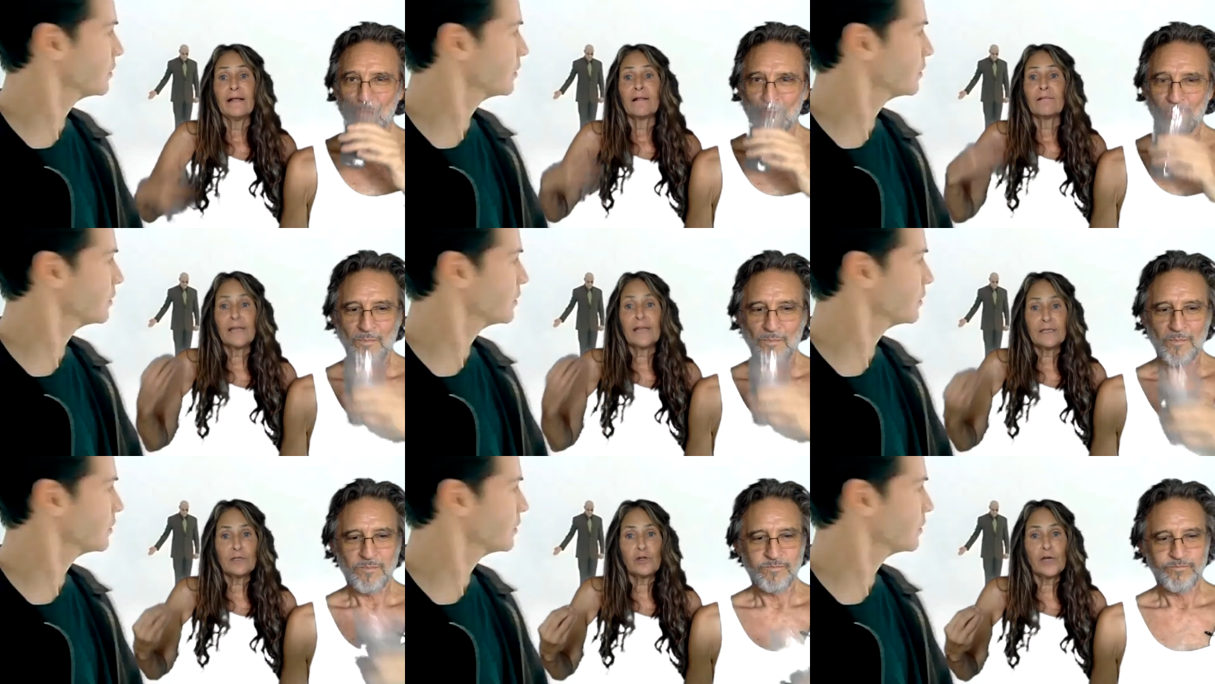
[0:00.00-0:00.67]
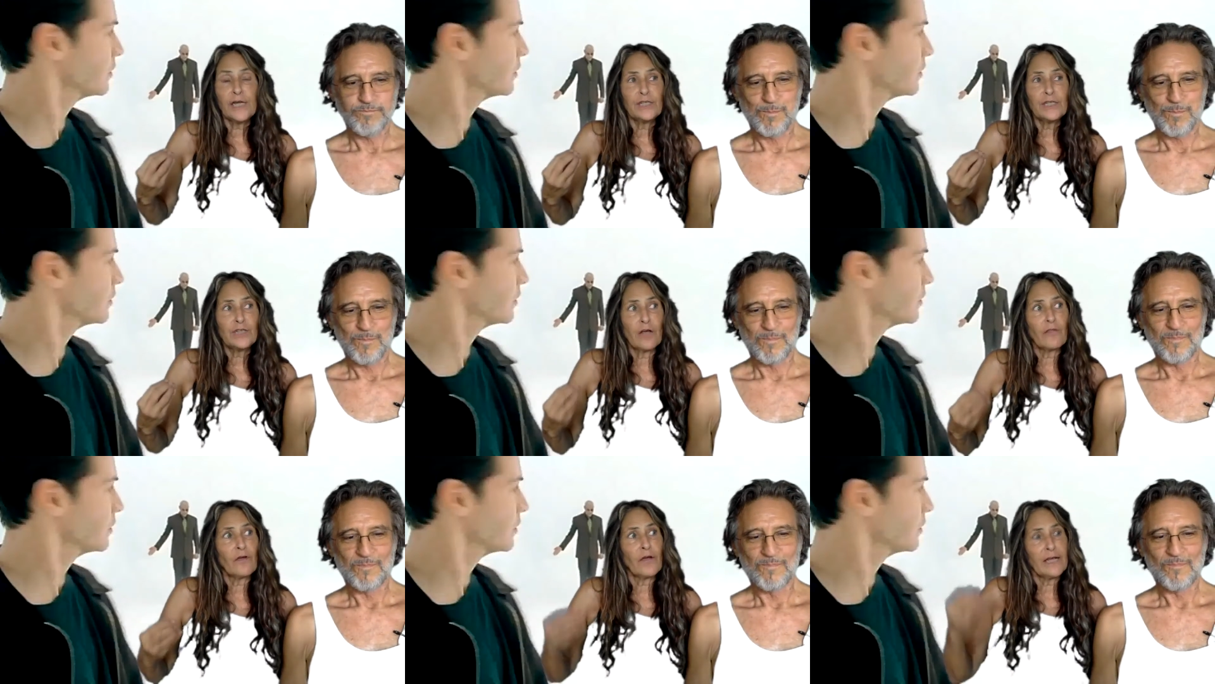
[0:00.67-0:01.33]
Speaker 1: let's look at each
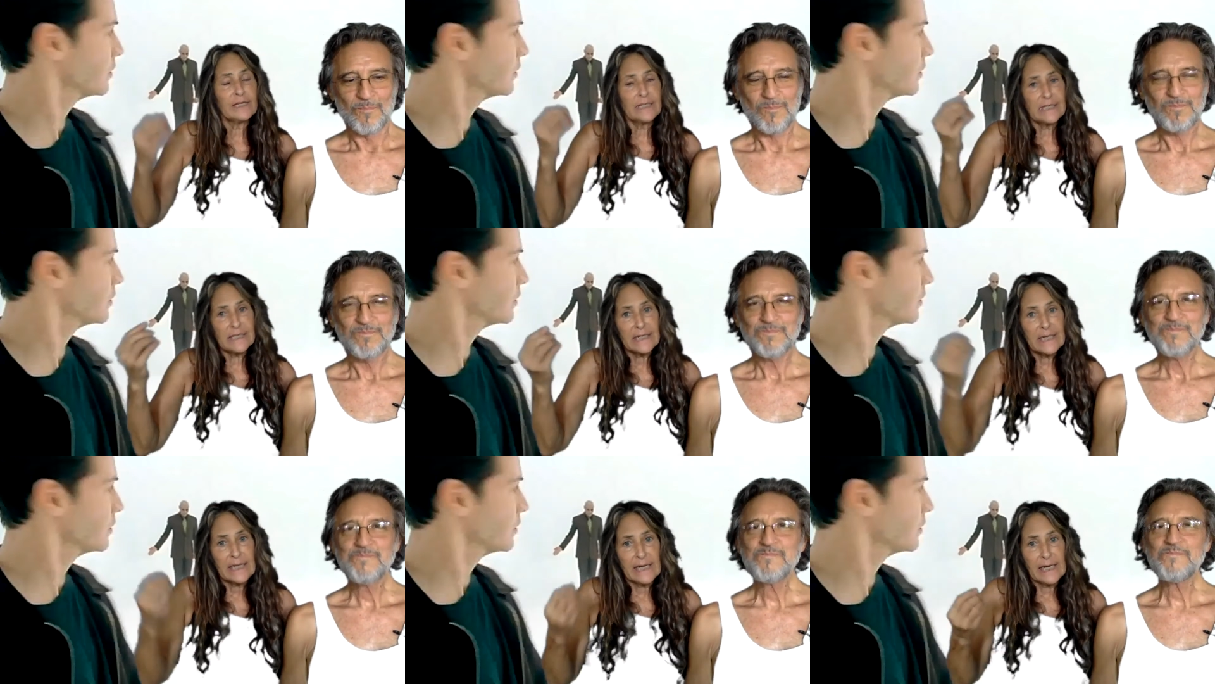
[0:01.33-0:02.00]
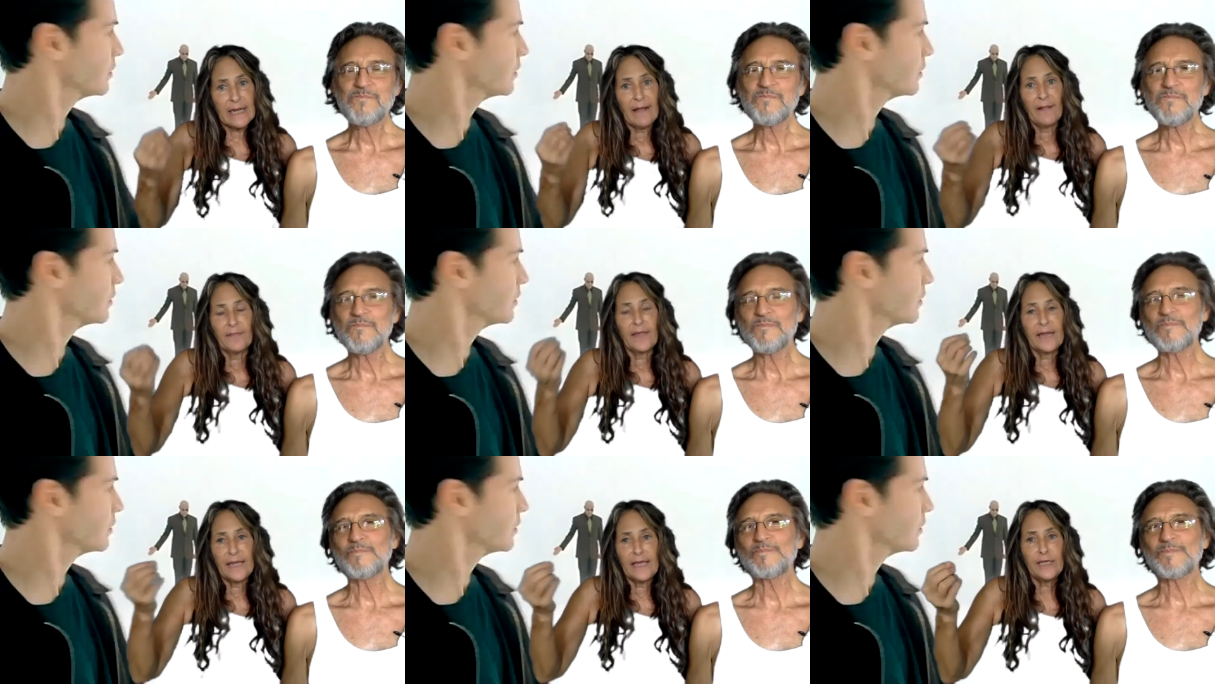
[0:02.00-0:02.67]
other and see that
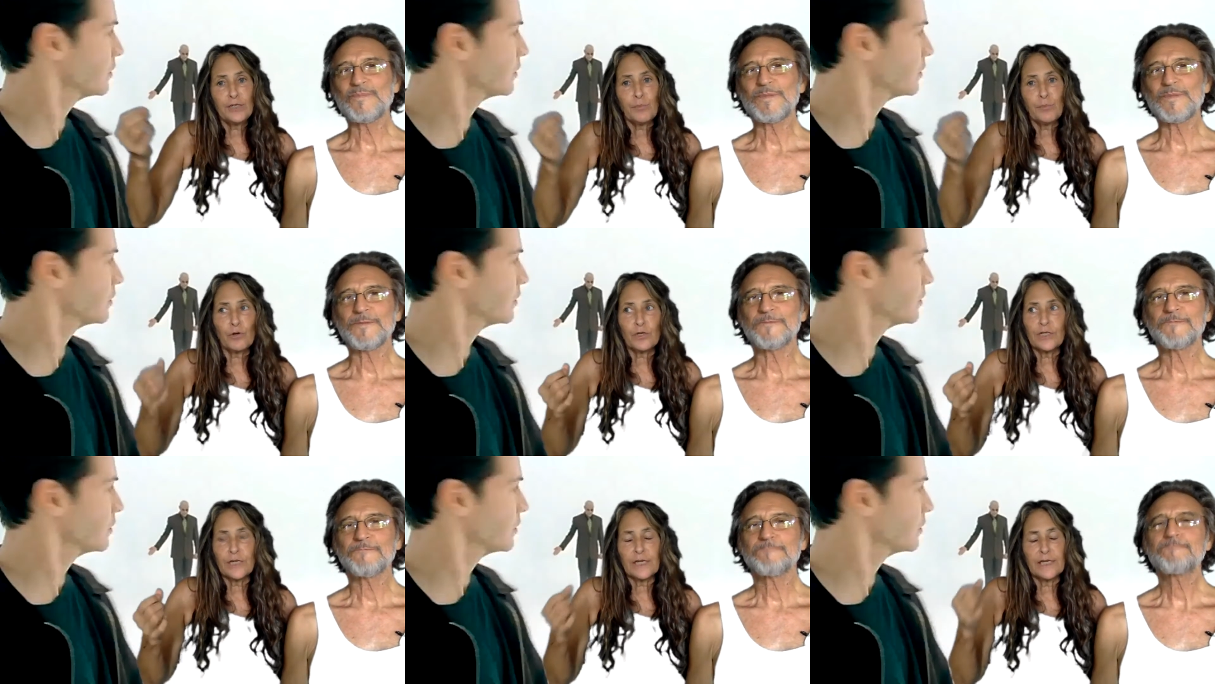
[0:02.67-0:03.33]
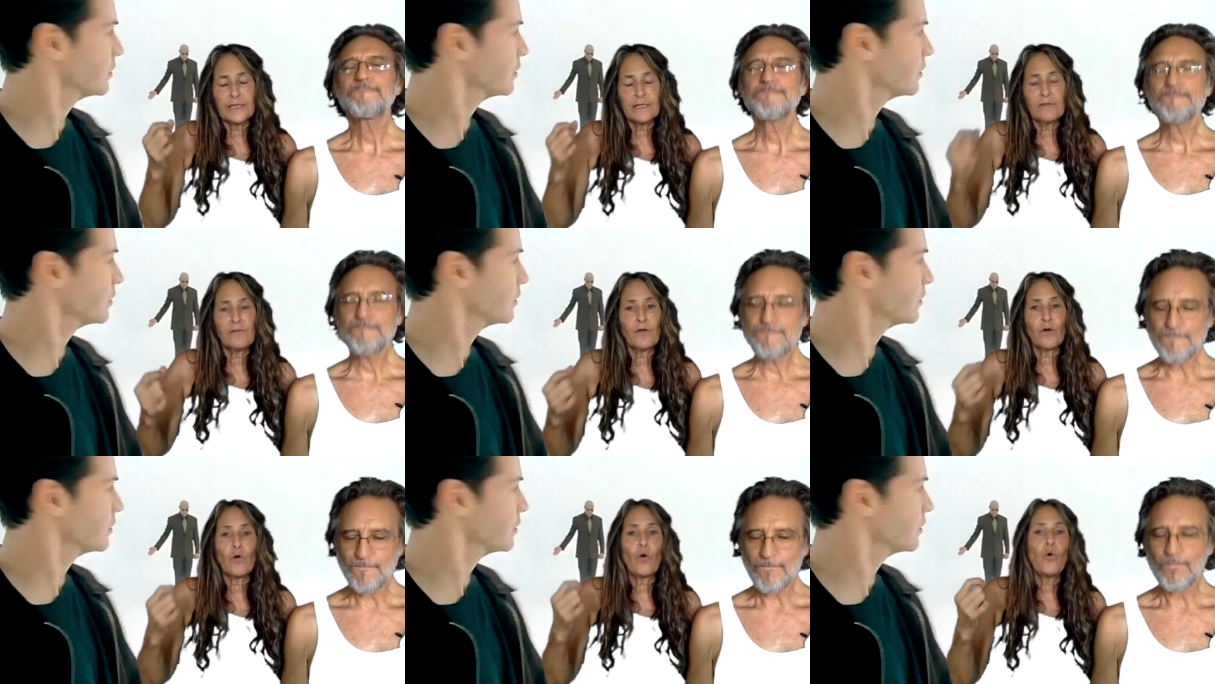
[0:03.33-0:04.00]
each person is in
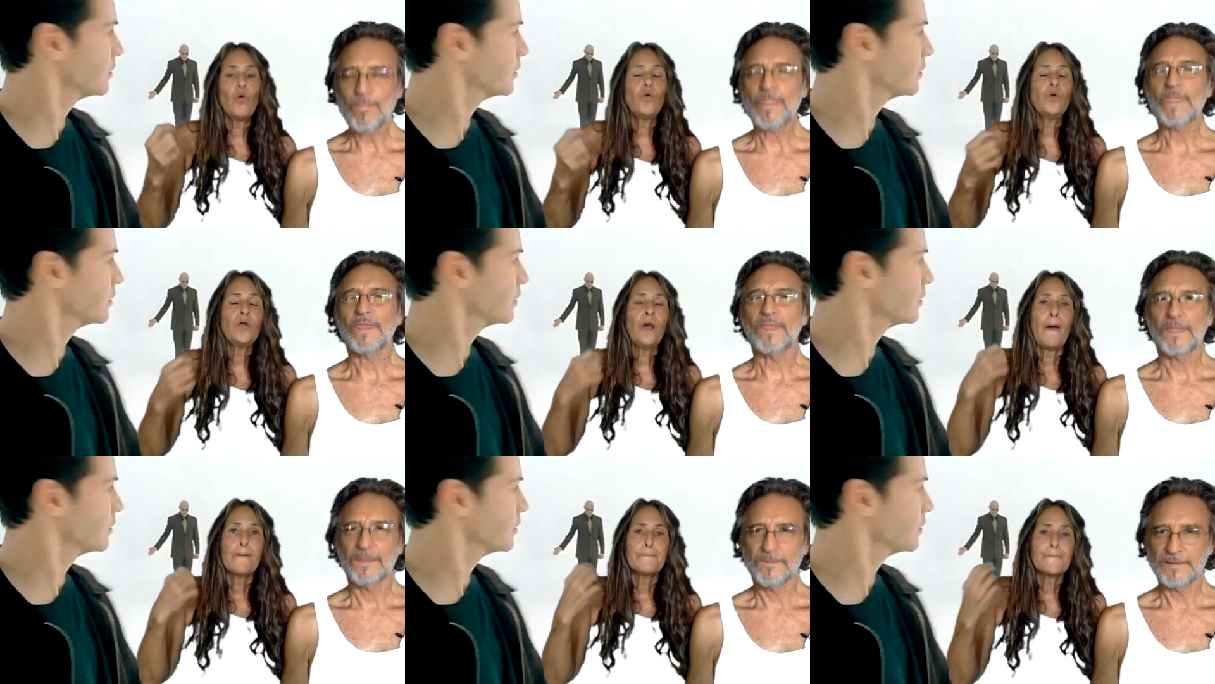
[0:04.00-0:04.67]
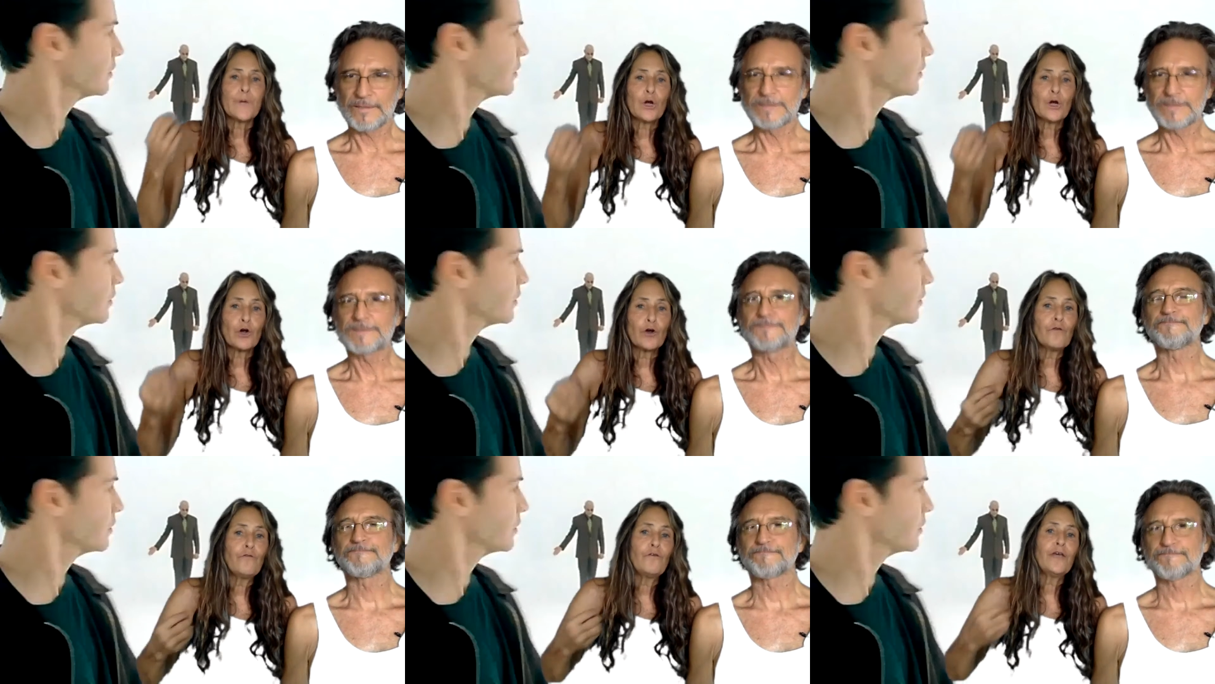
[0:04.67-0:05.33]
their own
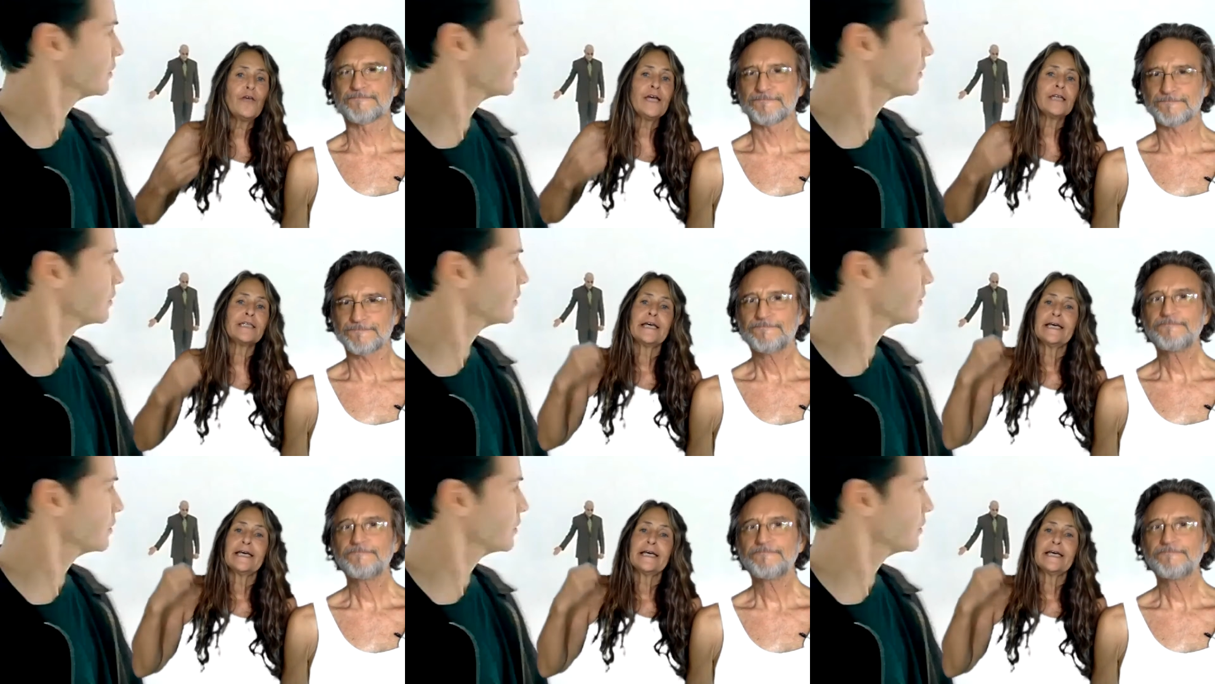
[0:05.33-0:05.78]
perfect,